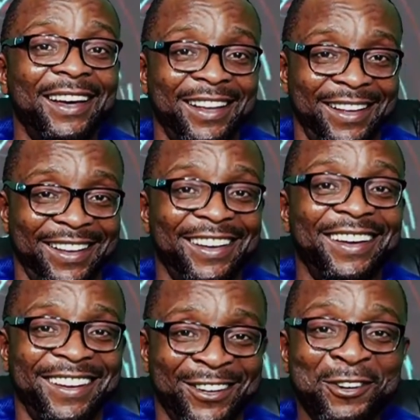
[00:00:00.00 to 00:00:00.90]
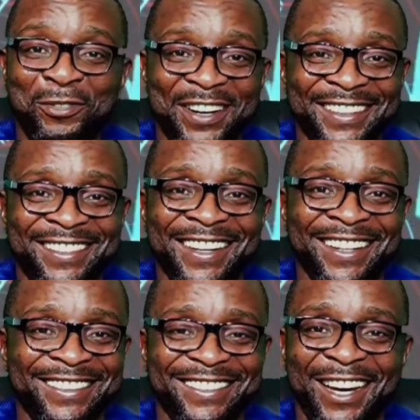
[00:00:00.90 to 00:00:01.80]
Go for it then. I'll let you
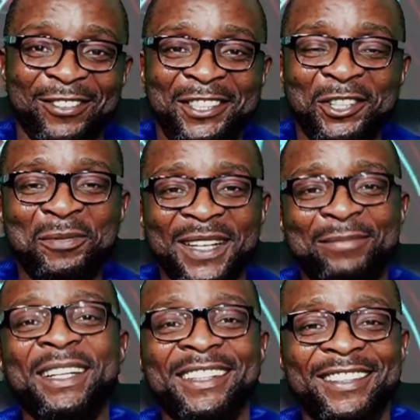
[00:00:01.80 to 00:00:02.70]
speak, please. Go on.